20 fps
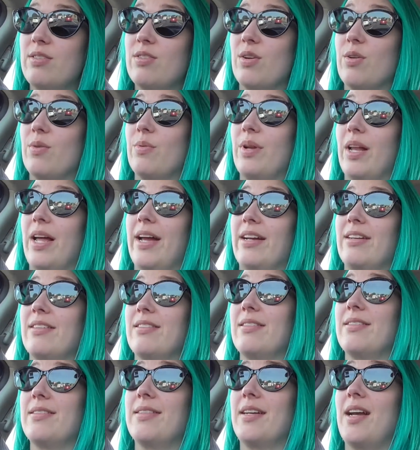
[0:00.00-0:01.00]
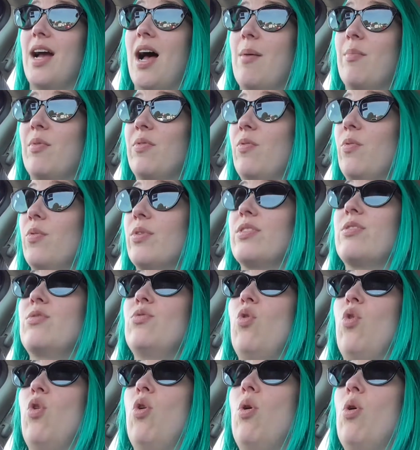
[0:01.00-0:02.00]
So we're like, is this the calm before the
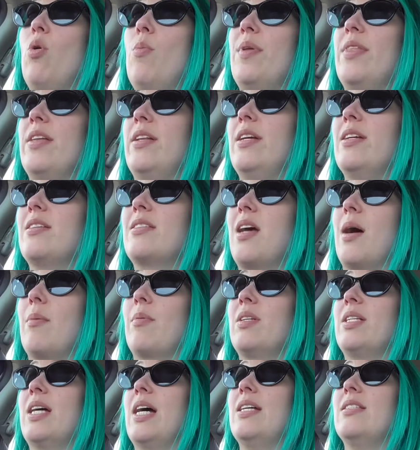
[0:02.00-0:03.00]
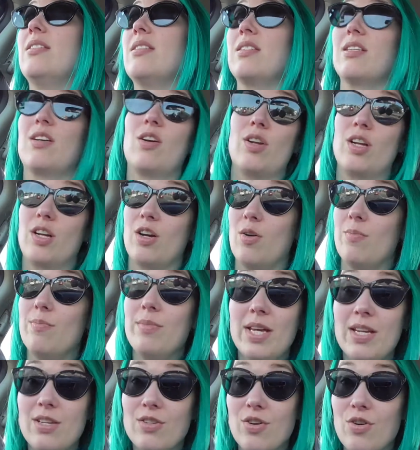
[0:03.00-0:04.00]
storm? In the next couple of days, is it going to go
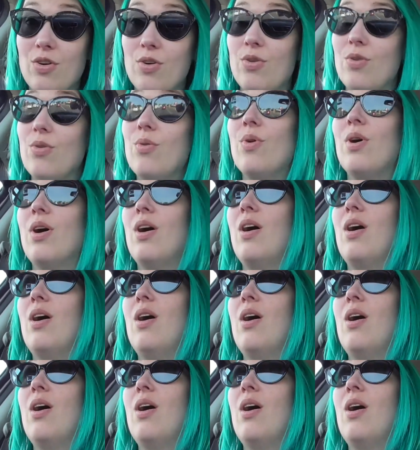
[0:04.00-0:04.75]
mental?